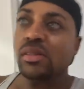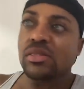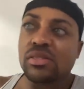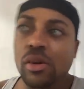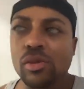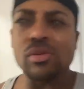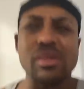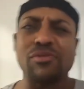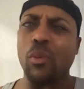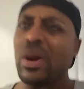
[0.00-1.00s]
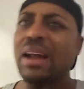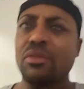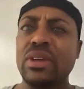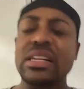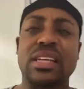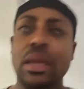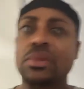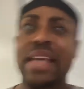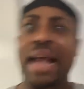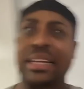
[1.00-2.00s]
So for whatever reason, he
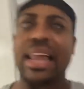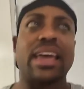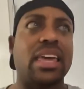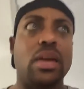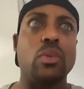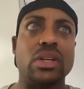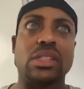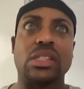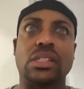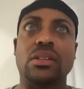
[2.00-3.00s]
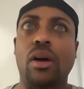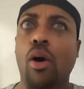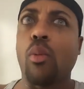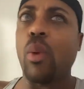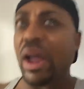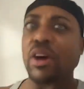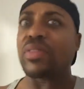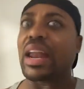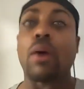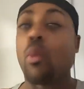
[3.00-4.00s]
was acting like he wasn't aware
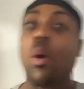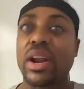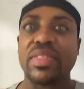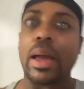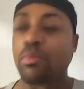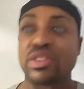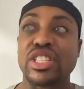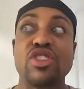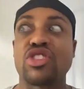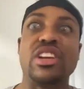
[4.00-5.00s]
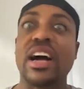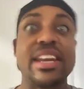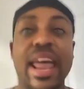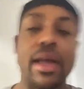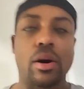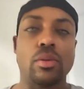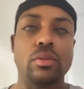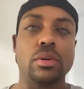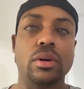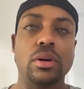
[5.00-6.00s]
that I wanted that procedure done now.
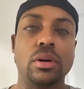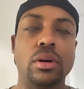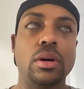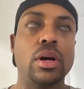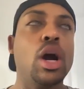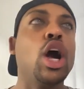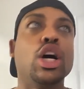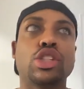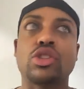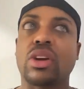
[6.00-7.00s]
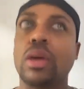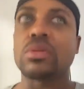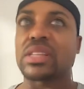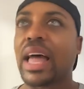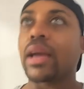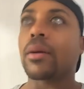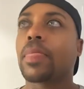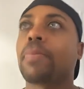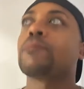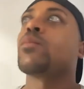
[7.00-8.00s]
So he was like,
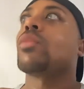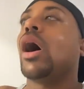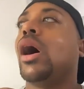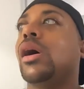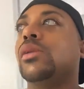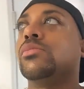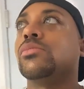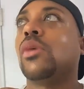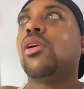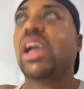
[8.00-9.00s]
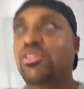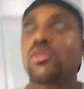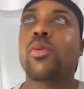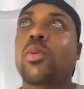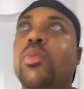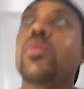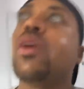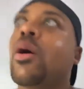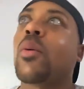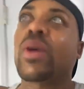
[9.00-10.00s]
okay, so
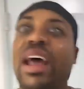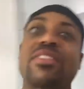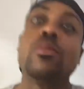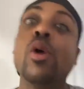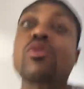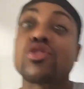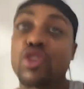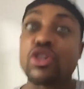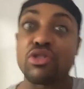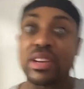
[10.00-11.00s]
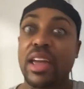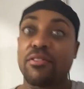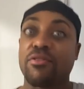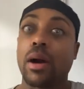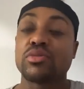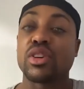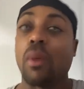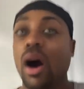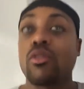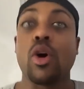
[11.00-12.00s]
we're gonna have to move your surgery date from
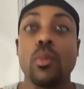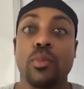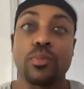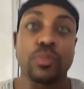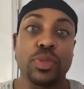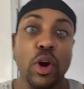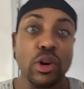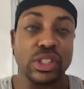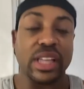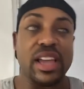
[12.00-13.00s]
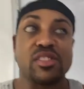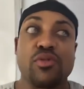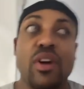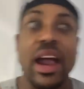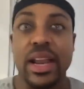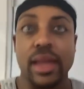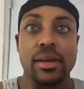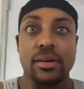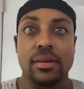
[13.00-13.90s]
tomorrow, Thursday, to Friday.